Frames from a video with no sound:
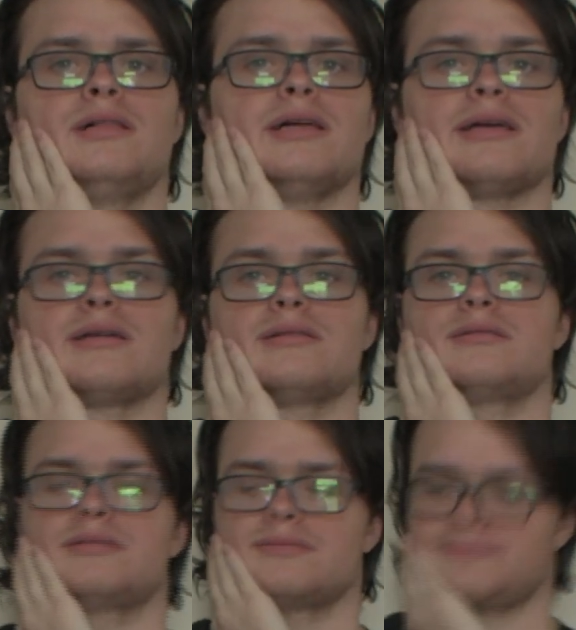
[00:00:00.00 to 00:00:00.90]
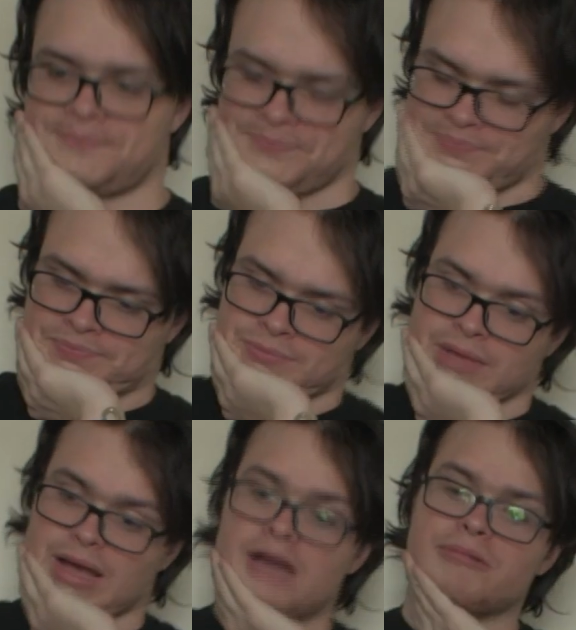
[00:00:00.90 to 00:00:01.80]
Like,
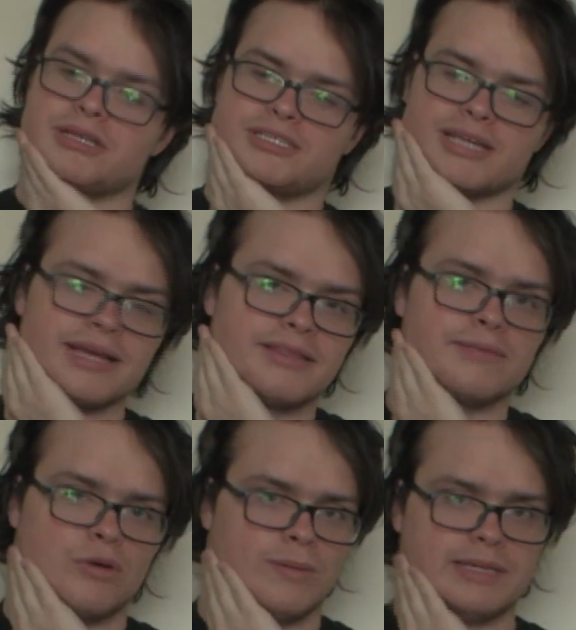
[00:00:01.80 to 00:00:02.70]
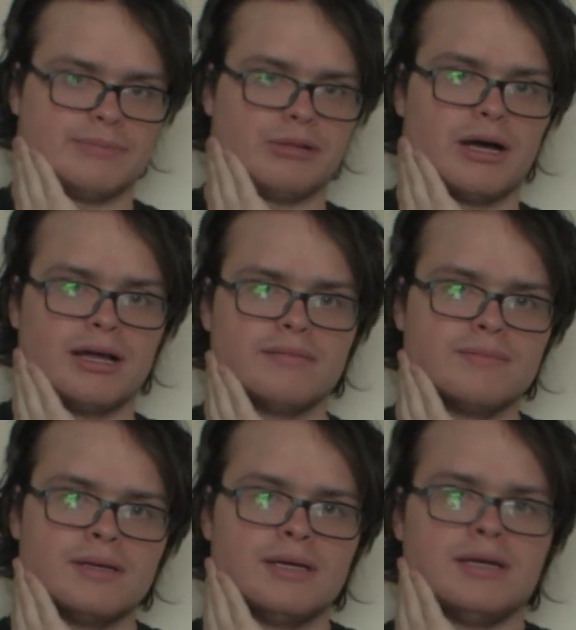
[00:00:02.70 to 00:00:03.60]
I don't want to say anything more about the plot.